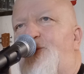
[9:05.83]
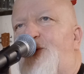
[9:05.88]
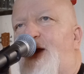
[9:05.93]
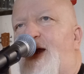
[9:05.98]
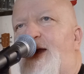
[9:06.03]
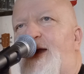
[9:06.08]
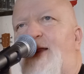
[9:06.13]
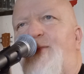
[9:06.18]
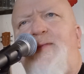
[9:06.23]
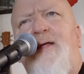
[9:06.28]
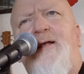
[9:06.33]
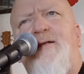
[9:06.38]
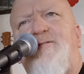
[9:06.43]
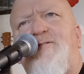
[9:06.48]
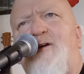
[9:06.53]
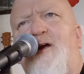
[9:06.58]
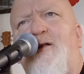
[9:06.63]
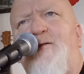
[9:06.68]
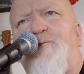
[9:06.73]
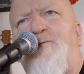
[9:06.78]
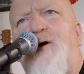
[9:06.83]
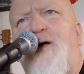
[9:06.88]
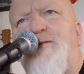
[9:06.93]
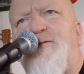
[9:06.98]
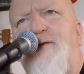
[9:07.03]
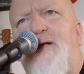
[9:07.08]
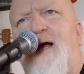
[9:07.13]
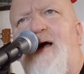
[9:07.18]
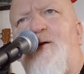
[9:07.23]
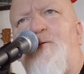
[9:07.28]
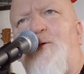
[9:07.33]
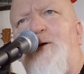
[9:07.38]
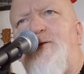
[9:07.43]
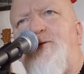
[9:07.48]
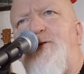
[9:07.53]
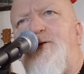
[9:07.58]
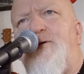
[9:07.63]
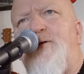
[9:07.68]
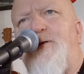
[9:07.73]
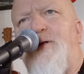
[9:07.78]
playing it, and then it started fuzzing out,
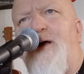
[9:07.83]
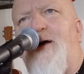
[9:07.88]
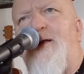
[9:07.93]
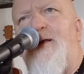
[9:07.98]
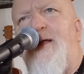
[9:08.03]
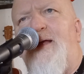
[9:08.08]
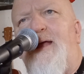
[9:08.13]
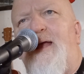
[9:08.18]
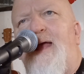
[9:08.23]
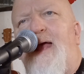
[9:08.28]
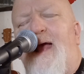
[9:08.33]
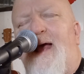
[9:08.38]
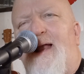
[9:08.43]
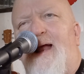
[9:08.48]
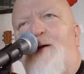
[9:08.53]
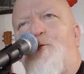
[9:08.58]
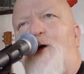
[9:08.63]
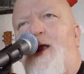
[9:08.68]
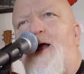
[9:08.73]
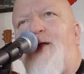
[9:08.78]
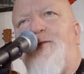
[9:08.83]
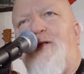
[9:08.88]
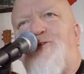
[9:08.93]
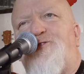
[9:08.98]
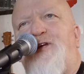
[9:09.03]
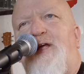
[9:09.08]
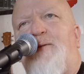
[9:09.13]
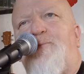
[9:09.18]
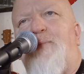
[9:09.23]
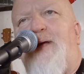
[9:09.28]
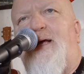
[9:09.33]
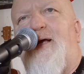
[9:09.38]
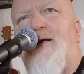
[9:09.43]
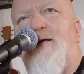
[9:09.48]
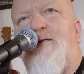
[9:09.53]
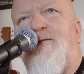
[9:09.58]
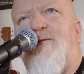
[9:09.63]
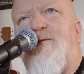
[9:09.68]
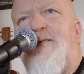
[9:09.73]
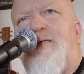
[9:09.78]
wasn't doing good. And I went on the cheap
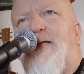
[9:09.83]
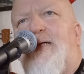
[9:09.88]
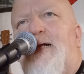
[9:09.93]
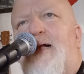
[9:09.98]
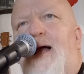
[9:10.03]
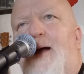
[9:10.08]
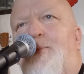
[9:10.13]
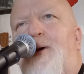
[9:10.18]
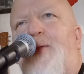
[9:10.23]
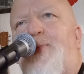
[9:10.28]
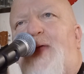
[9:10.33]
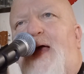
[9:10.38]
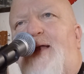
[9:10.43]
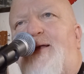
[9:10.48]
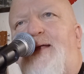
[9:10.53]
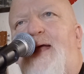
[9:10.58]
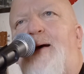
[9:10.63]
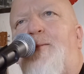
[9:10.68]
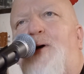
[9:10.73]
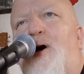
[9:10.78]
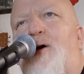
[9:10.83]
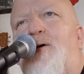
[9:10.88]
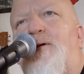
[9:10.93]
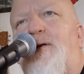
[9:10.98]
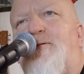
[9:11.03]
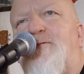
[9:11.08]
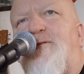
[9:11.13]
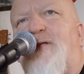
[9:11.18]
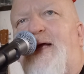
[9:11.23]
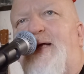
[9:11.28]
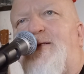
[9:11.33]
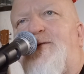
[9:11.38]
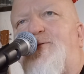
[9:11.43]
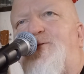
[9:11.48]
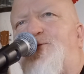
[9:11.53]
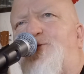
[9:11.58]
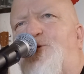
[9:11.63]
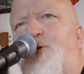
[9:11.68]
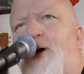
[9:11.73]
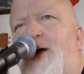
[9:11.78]
because I bought that demo, and it was like
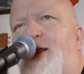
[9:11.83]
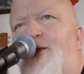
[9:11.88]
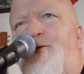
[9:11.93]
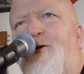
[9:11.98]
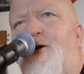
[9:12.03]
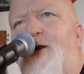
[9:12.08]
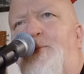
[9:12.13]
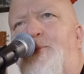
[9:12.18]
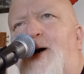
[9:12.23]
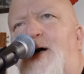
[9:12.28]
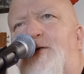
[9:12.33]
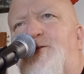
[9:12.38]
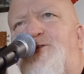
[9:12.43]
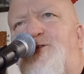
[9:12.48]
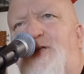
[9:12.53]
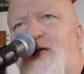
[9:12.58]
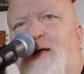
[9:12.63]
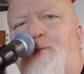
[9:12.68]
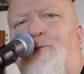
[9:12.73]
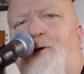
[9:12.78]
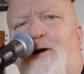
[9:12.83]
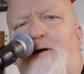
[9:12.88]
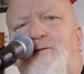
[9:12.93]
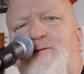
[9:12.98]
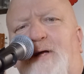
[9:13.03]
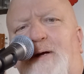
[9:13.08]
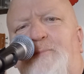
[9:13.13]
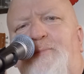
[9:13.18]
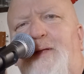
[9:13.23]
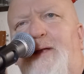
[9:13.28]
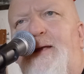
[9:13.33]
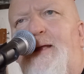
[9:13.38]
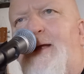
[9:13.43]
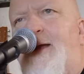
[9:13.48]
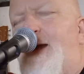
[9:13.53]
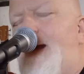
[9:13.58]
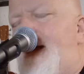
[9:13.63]
$20-30 cheaper or something.